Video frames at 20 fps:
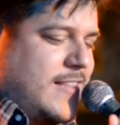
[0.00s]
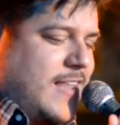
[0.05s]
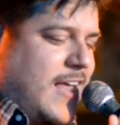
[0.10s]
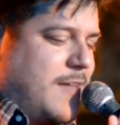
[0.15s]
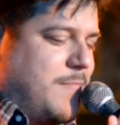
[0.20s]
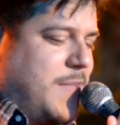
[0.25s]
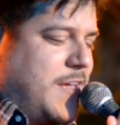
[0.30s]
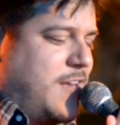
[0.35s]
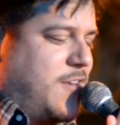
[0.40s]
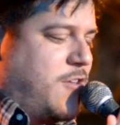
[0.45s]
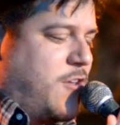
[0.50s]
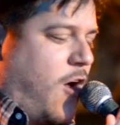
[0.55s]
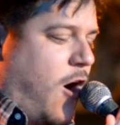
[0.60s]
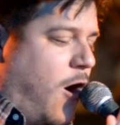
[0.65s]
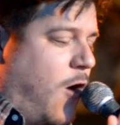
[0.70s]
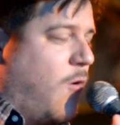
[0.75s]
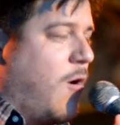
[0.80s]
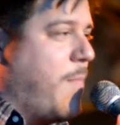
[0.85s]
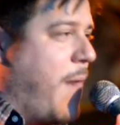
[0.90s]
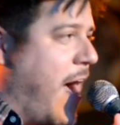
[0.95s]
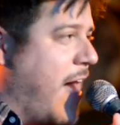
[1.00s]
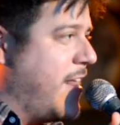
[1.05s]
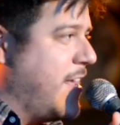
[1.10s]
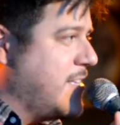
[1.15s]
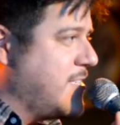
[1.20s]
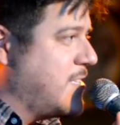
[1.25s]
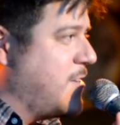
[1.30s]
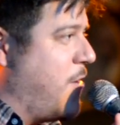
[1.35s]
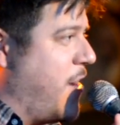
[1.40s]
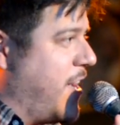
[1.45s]
let me know about
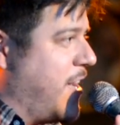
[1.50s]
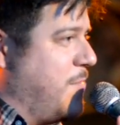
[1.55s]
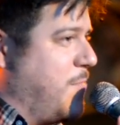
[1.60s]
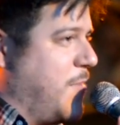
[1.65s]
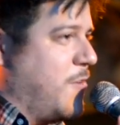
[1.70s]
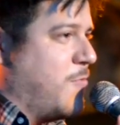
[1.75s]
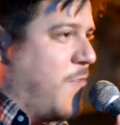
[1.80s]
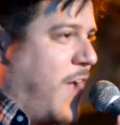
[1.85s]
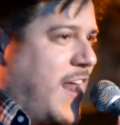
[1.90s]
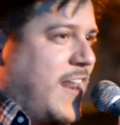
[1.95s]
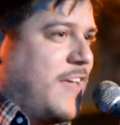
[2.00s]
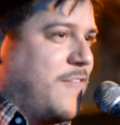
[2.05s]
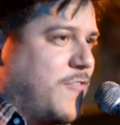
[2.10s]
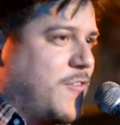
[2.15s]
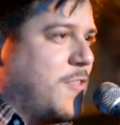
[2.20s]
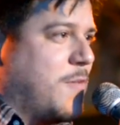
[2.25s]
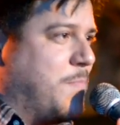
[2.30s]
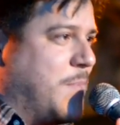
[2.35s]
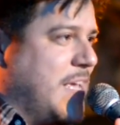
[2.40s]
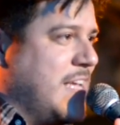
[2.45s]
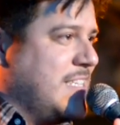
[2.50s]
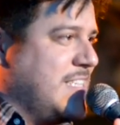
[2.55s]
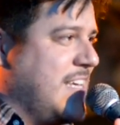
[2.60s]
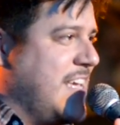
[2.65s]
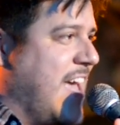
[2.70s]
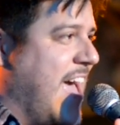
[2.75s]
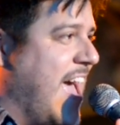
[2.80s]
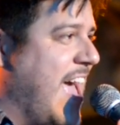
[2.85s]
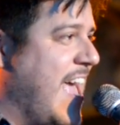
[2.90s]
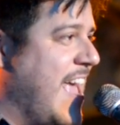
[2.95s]
it so I can be ready for the
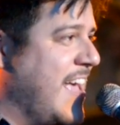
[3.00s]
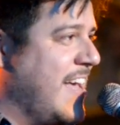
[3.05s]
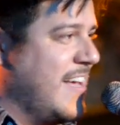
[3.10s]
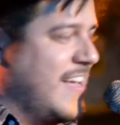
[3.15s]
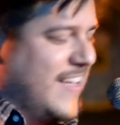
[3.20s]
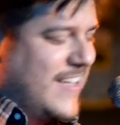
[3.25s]
PTA."